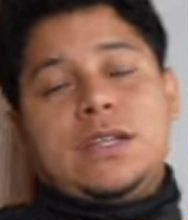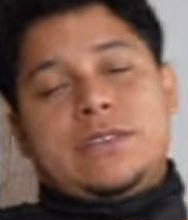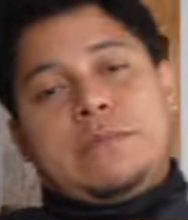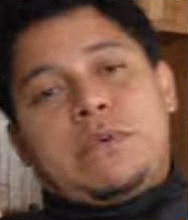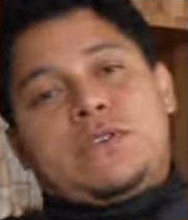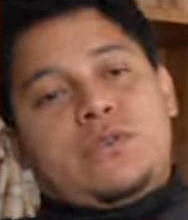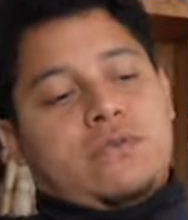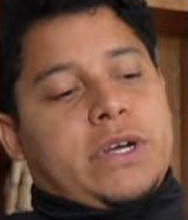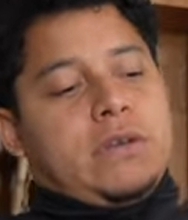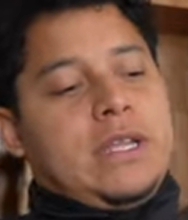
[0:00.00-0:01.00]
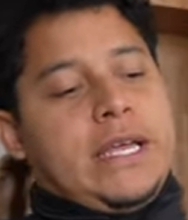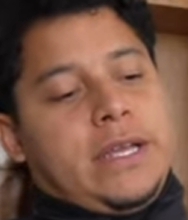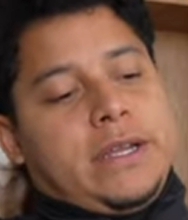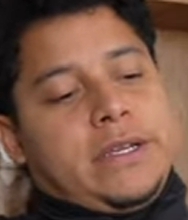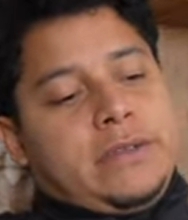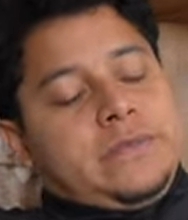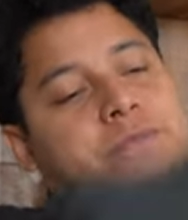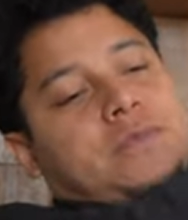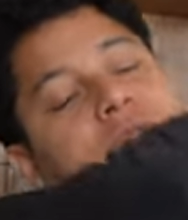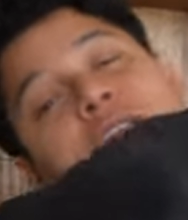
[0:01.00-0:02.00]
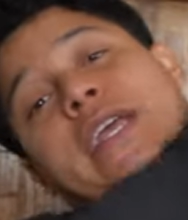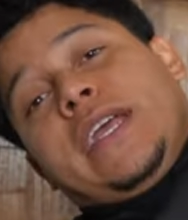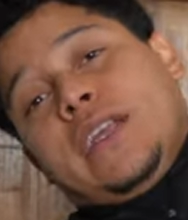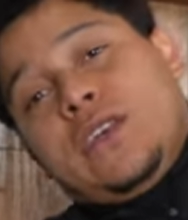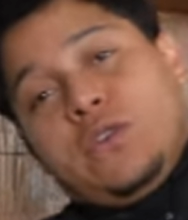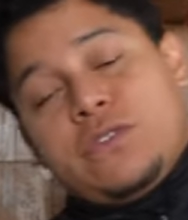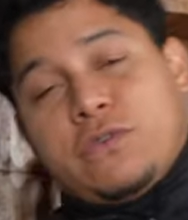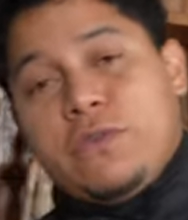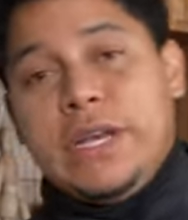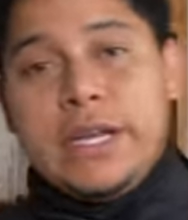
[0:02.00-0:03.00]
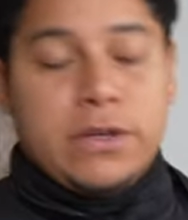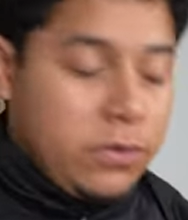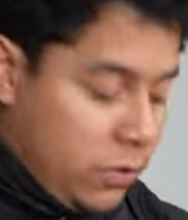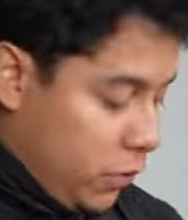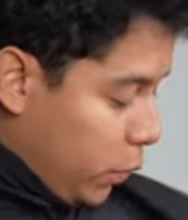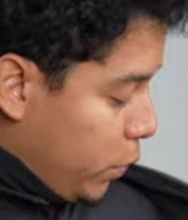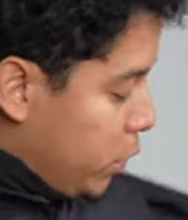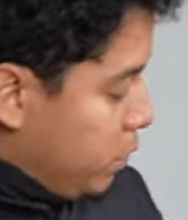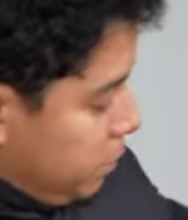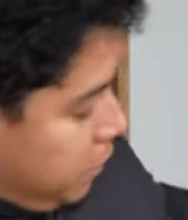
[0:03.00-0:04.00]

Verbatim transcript: temperature regulating. It looks really good too.